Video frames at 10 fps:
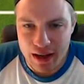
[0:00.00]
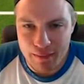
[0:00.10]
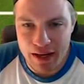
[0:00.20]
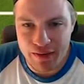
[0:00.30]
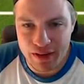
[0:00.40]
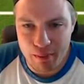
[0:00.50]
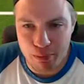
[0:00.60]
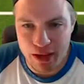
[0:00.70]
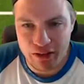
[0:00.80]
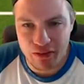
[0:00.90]
I'm not even gonna
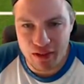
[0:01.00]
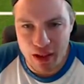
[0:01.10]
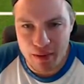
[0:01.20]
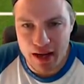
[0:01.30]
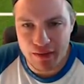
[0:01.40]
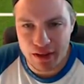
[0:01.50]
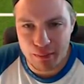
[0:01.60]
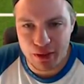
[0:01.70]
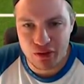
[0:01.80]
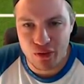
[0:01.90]
blitz. I'm not even gonna
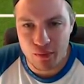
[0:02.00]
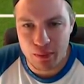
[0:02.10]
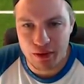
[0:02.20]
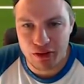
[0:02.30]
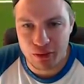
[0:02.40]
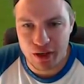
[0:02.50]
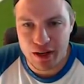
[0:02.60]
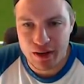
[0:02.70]
blitz four. I'm gonna blitz three.